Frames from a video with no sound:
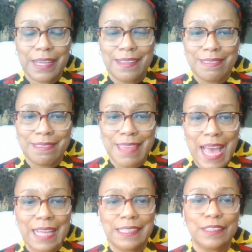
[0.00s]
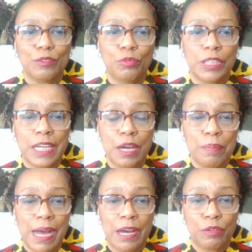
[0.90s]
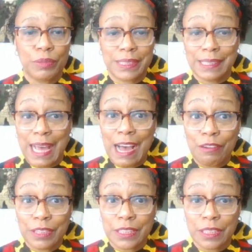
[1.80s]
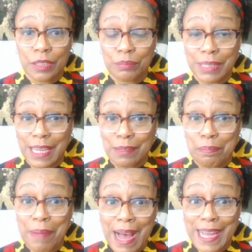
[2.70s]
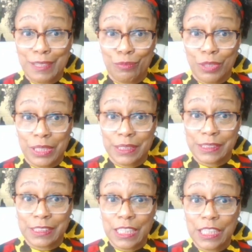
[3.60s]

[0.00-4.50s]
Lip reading: And that will come out with an outcome like mine was,